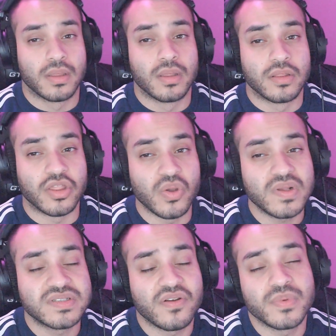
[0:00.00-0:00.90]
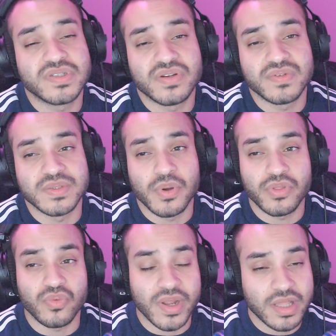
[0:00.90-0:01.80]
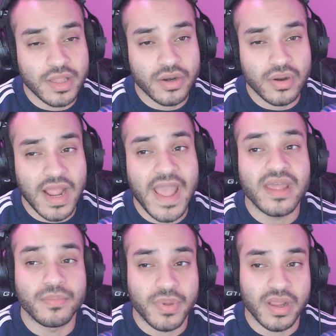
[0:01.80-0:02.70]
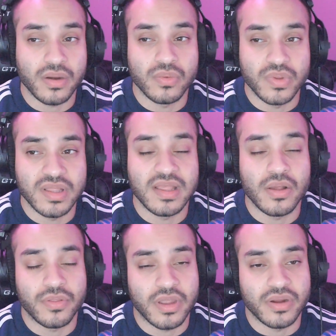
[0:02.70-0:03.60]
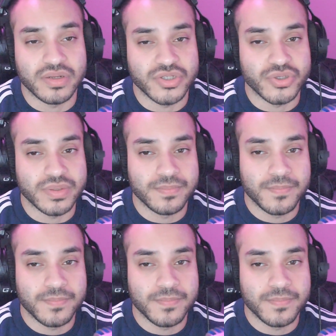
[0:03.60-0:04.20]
The US government serves as both a regulator and a payer within the healthcare industry.